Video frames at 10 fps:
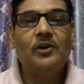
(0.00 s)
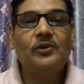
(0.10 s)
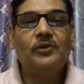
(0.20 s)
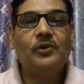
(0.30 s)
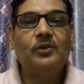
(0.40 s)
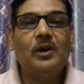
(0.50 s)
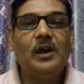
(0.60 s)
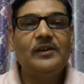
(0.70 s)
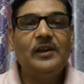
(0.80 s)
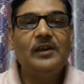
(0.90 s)
So
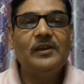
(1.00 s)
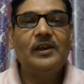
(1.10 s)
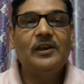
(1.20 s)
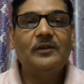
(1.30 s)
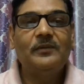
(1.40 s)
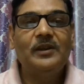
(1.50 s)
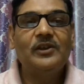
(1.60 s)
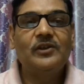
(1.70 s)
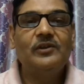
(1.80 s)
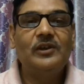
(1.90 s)
as a result of
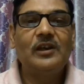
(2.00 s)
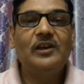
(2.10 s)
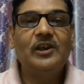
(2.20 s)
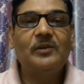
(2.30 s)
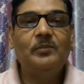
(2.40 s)
this genetic